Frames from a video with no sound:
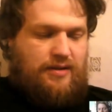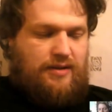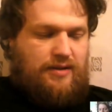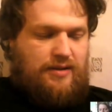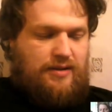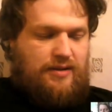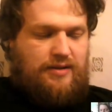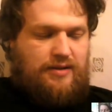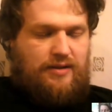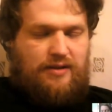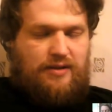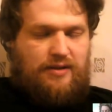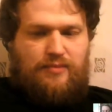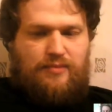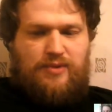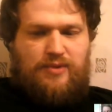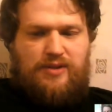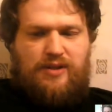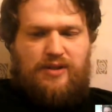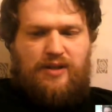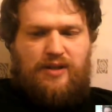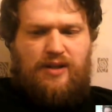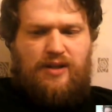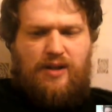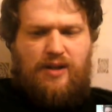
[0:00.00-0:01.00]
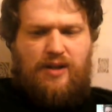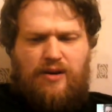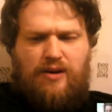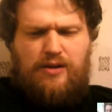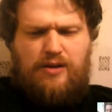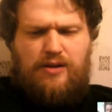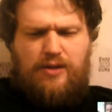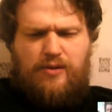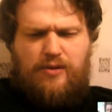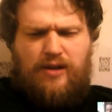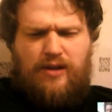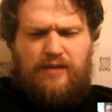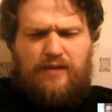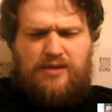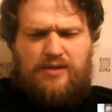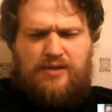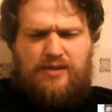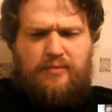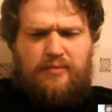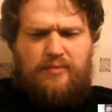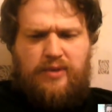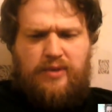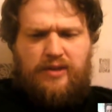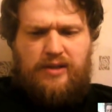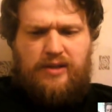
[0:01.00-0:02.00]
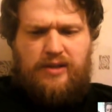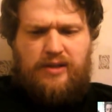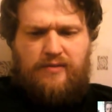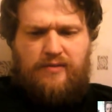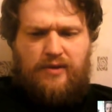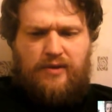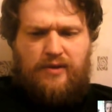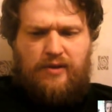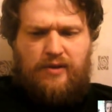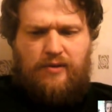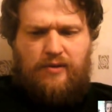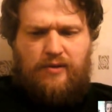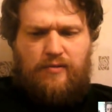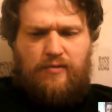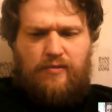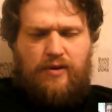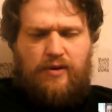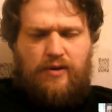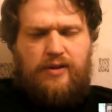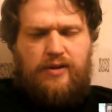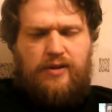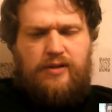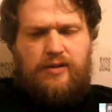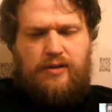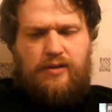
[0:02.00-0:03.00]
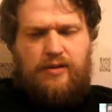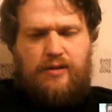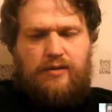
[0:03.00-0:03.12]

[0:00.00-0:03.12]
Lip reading: Sargon was saying, I don't have sympathies for the alt-right.